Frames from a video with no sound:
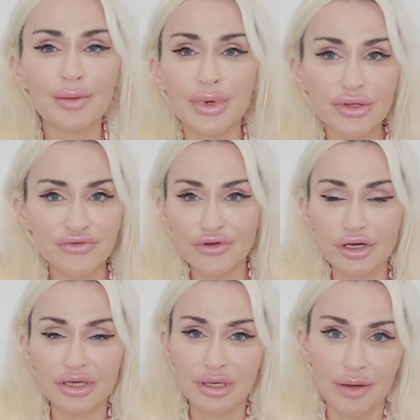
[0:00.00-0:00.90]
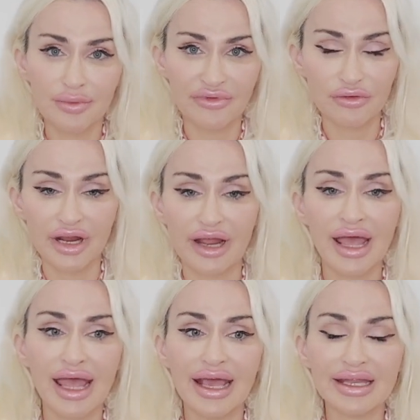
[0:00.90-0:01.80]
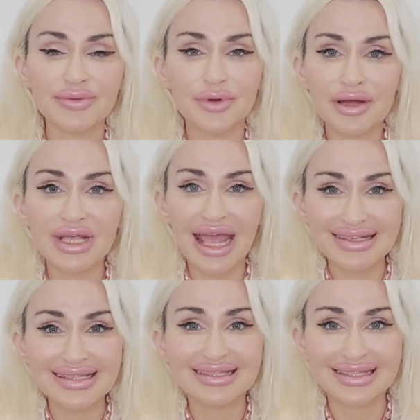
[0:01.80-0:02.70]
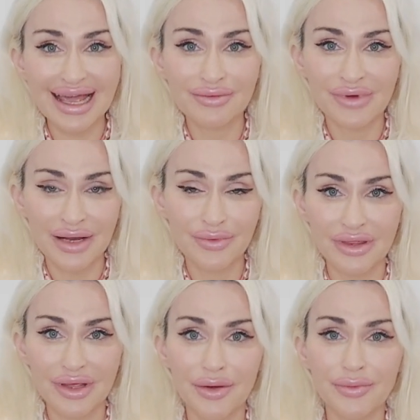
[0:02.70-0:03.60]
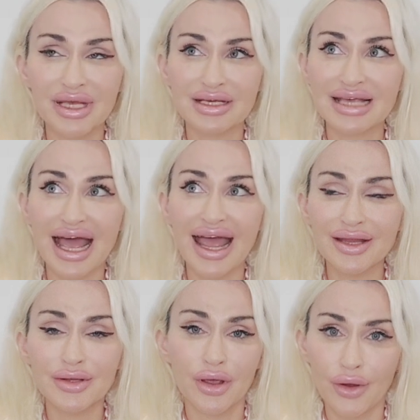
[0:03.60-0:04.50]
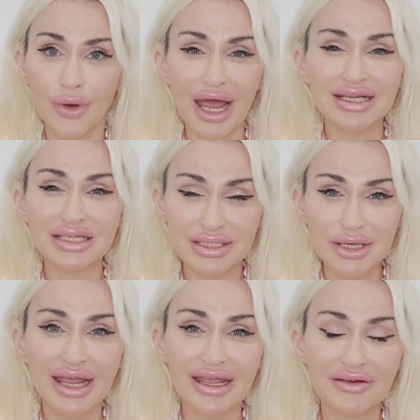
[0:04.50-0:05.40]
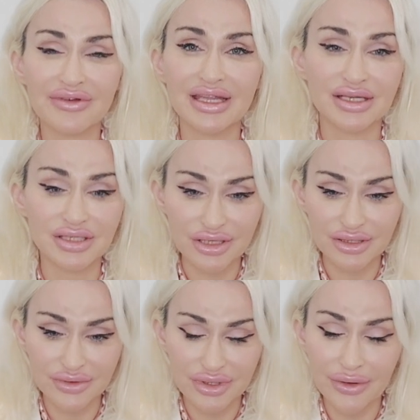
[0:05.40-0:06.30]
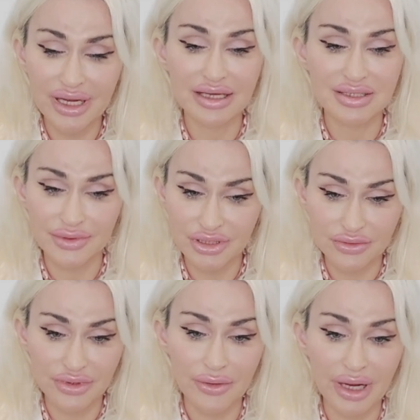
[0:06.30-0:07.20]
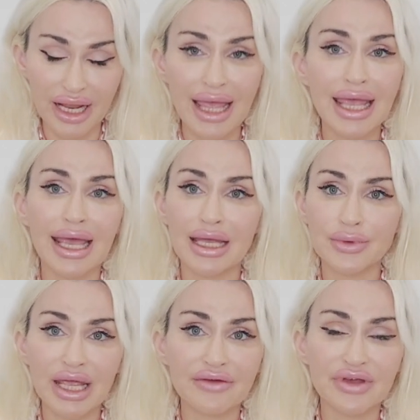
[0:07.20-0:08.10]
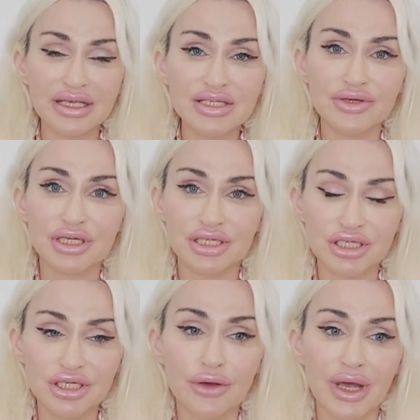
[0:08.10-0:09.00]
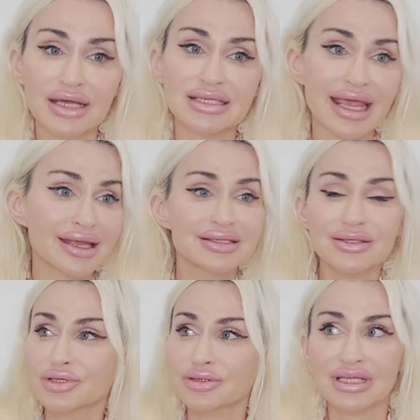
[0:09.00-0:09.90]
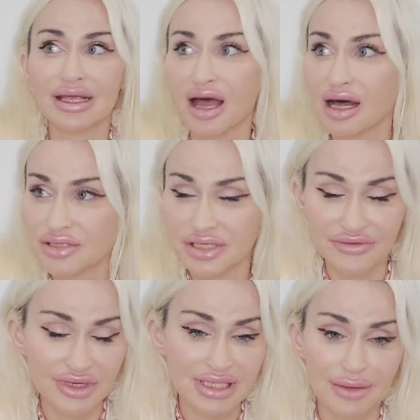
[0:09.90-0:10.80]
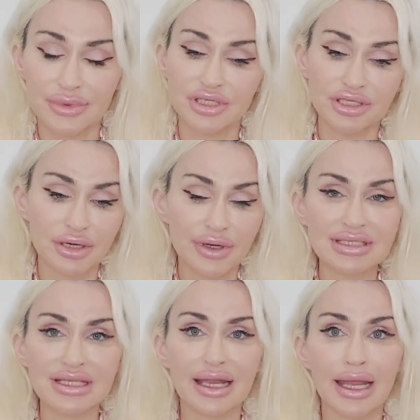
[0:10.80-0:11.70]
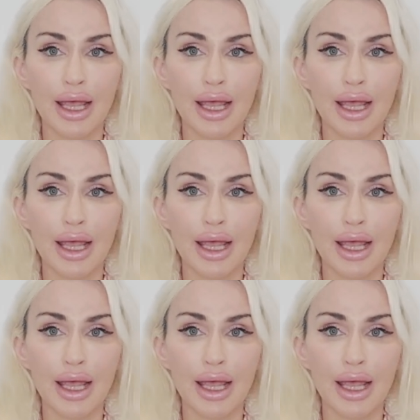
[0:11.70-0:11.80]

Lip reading: But you've heard it all before, and it probably hasn't sat right with you, because I know, I have an internal knowing, a spiritual knowing, and we have history to show us, and social psychology, for example, to show us that